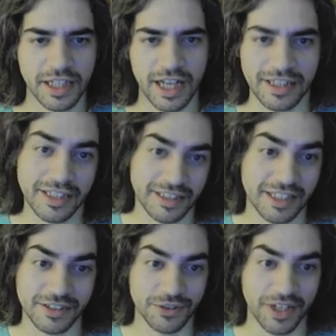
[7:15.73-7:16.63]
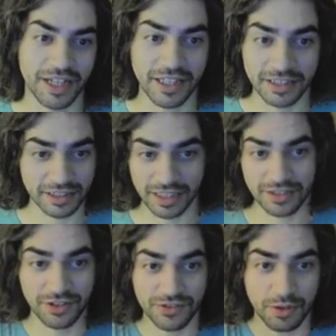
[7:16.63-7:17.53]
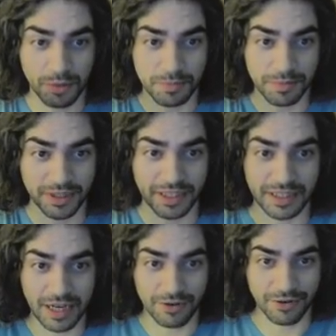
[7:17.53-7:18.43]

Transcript: I think that's okay. That that serves our purposes down